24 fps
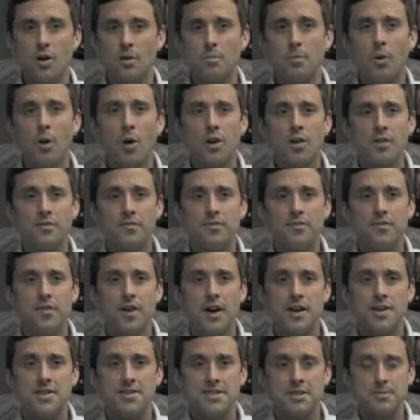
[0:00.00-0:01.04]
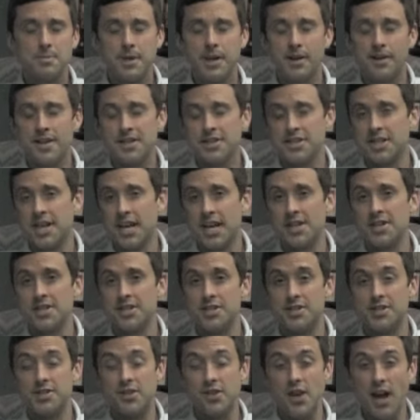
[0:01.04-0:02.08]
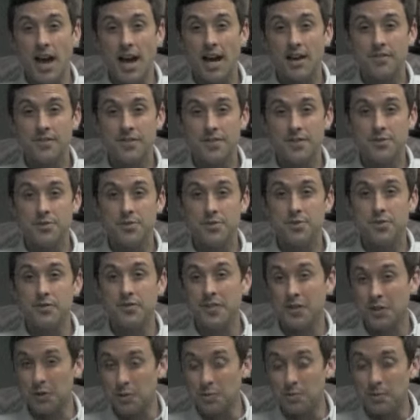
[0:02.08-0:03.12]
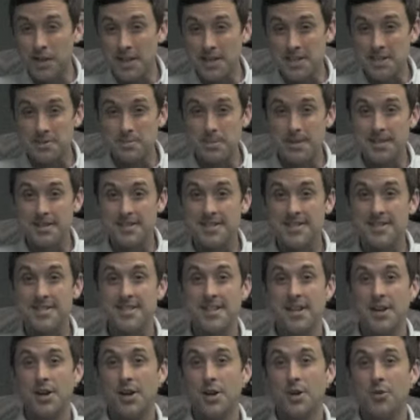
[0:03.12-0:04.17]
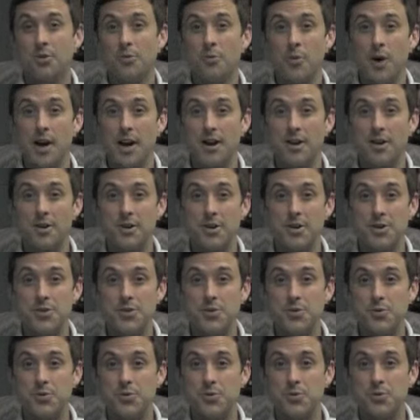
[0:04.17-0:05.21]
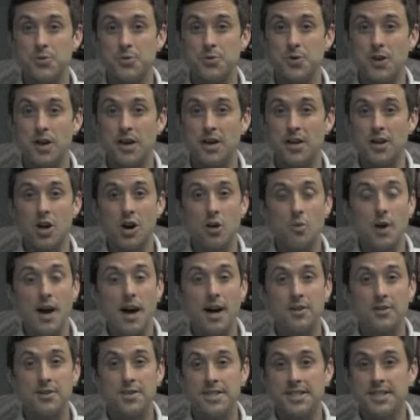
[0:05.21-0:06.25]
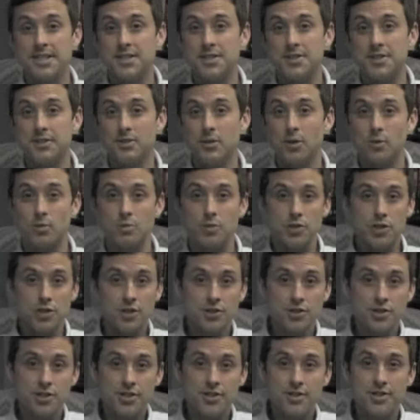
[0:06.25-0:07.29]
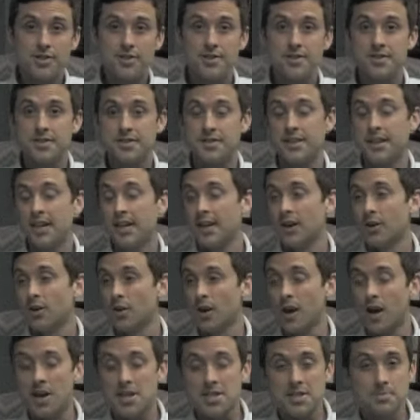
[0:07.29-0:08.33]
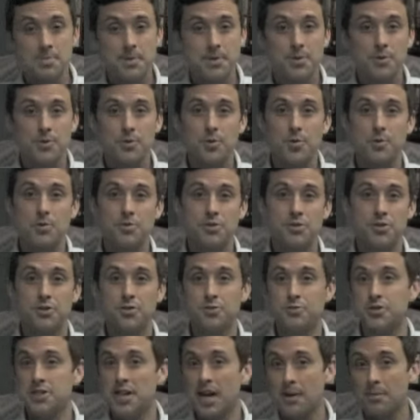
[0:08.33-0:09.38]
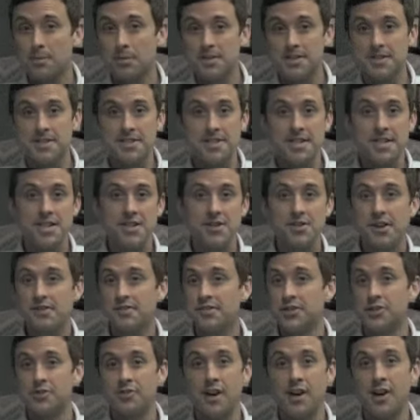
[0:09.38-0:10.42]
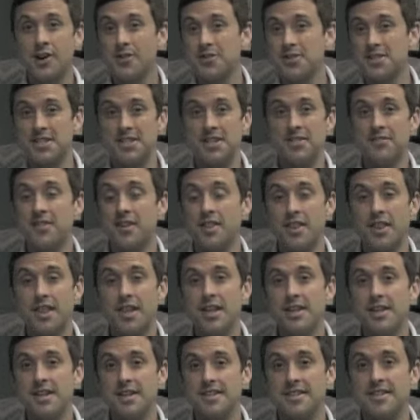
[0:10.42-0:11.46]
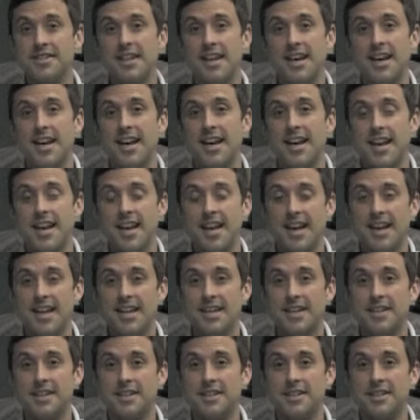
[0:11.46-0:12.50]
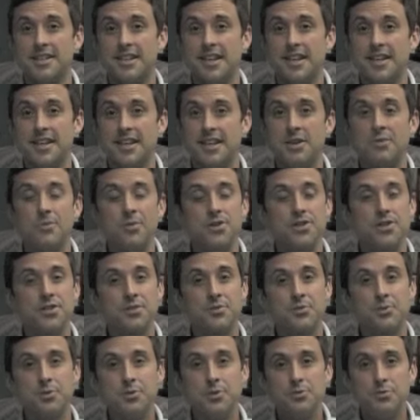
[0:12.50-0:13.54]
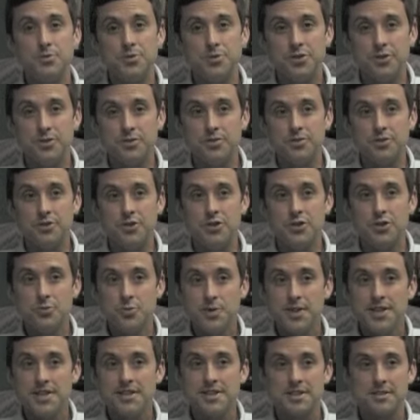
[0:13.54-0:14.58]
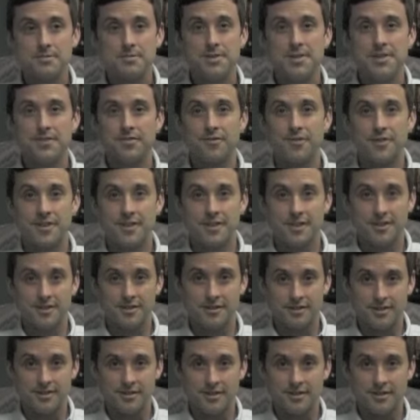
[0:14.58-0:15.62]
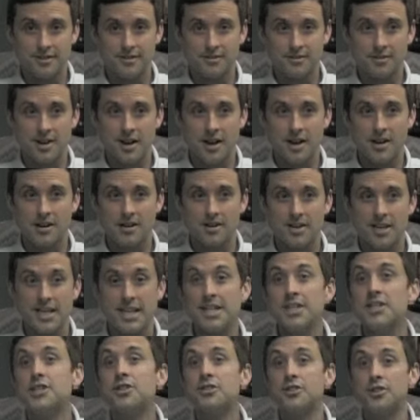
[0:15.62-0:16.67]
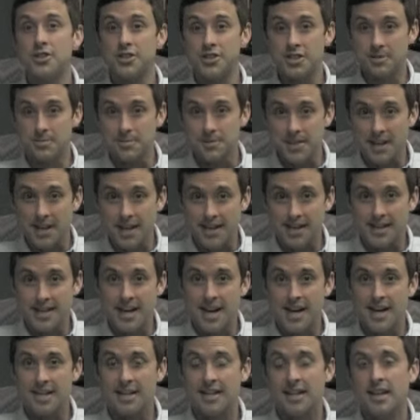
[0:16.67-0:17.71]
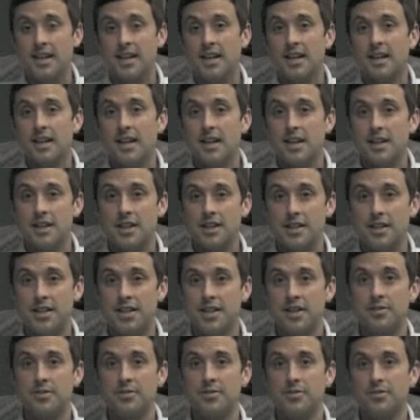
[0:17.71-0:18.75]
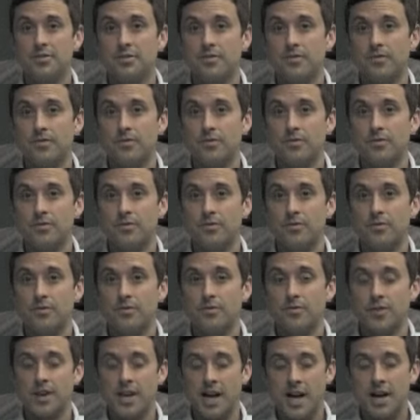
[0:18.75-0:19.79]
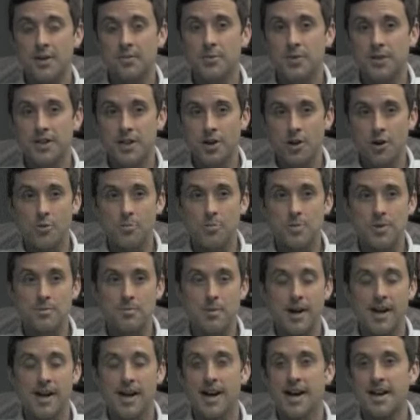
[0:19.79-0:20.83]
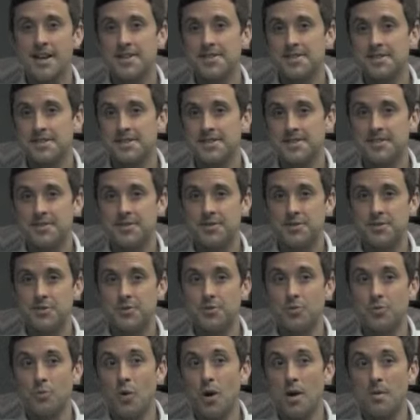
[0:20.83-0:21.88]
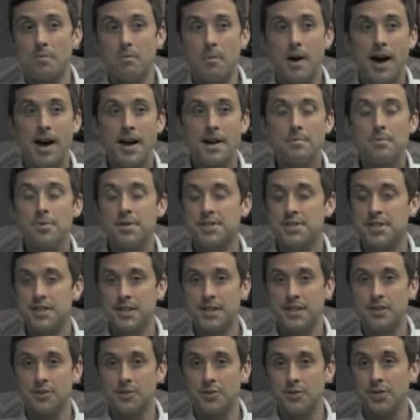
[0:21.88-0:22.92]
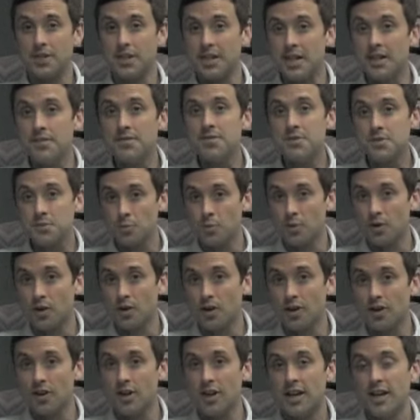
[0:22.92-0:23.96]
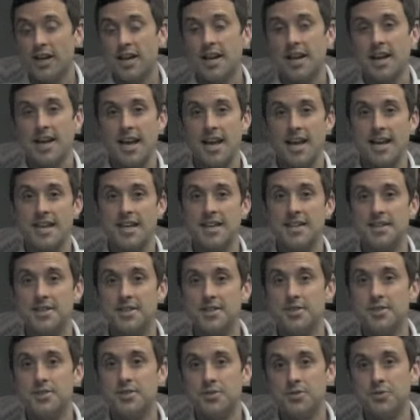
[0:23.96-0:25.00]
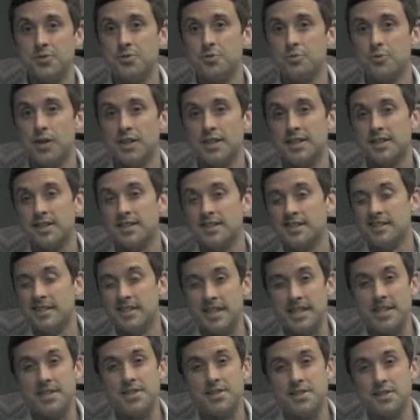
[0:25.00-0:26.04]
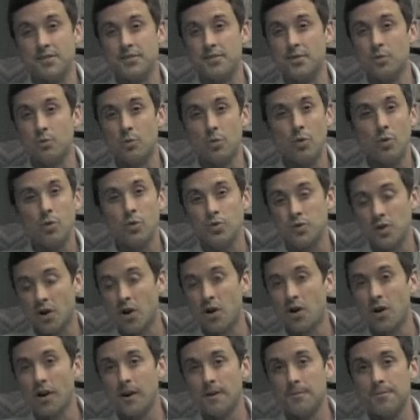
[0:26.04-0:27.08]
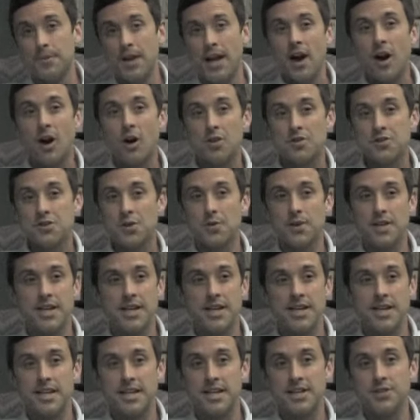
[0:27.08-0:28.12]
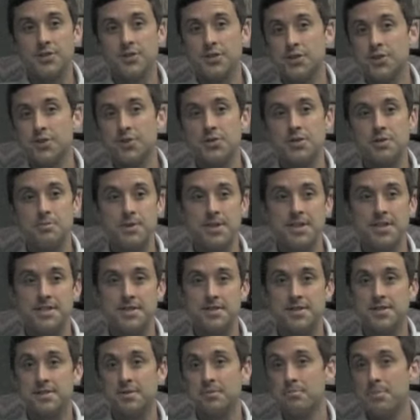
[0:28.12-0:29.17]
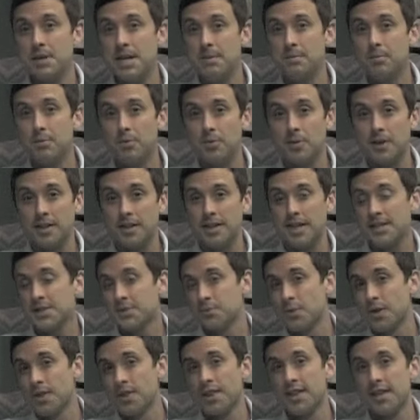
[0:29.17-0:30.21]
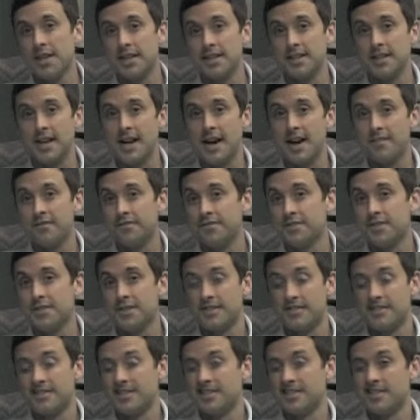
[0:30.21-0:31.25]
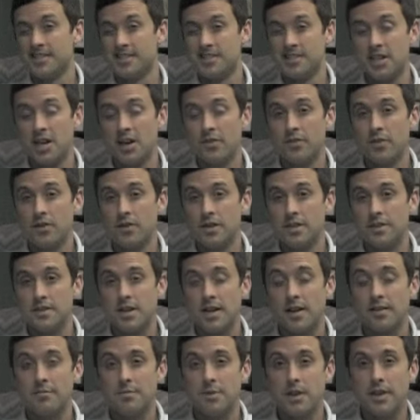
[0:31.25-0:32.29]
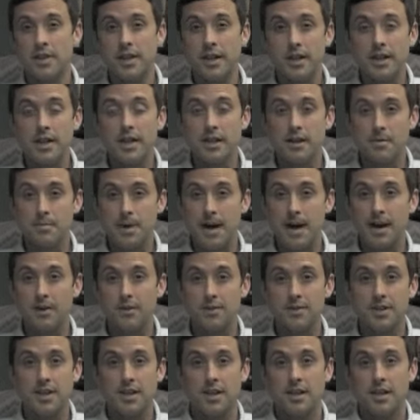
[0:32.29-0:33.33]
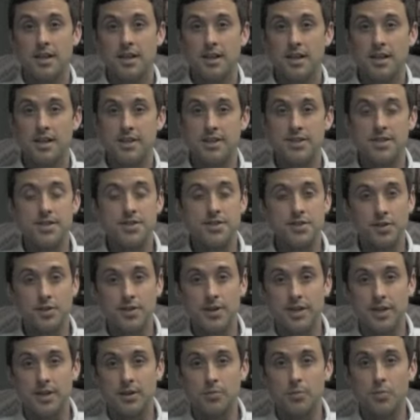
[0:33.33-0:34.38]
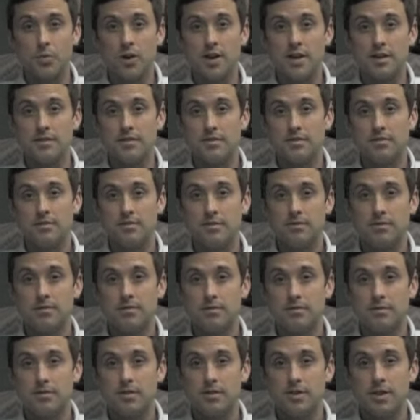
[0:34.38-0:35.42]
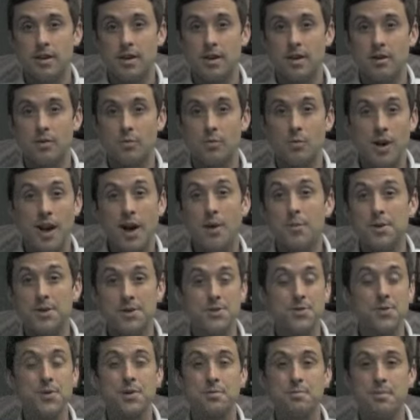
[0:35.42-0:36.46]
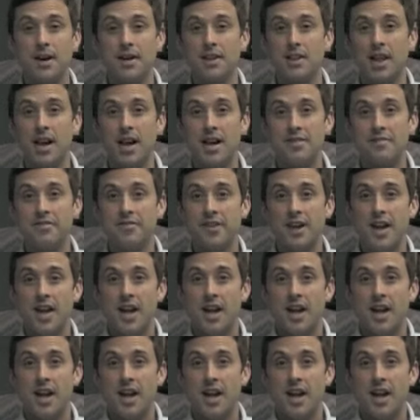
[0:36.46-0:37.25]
Part of seminary education is you have to do field placements where you go out into local churches or hospitals to do chaplaincy. You have to try all these different things. And it was through doing some different internships like that that God really opened my eyes to what my particular gifts were and to what needs of the world are. Also, it introduced me to some people, and that's one thing that I've discovered as I've been thinking about and discerning what I would do with my life.